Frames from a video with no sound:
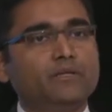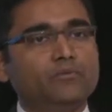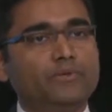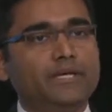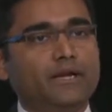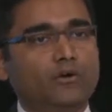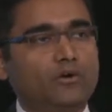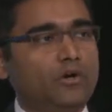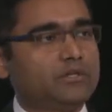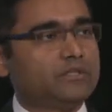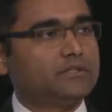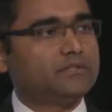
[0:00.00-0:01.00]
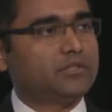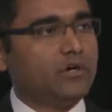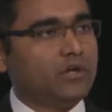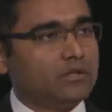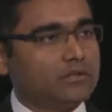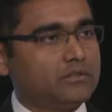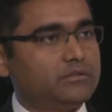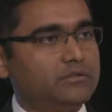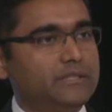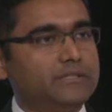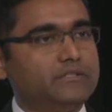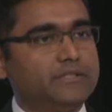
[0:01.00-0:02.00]
we got the Salk
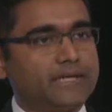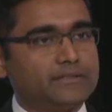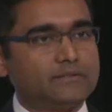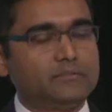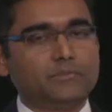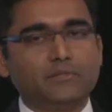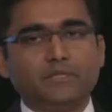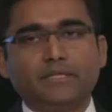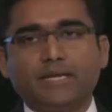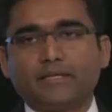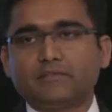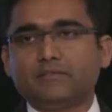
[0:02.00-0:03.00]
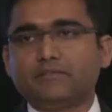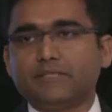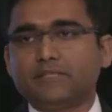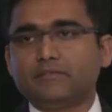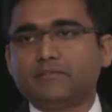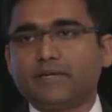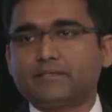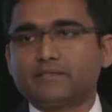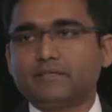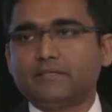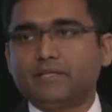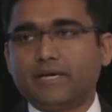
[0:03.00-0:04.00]
injectable inactivated
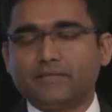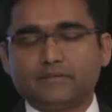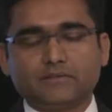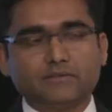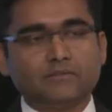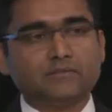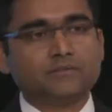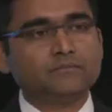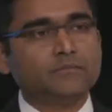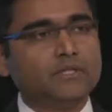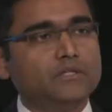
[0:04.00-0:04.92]
vaccine licensed.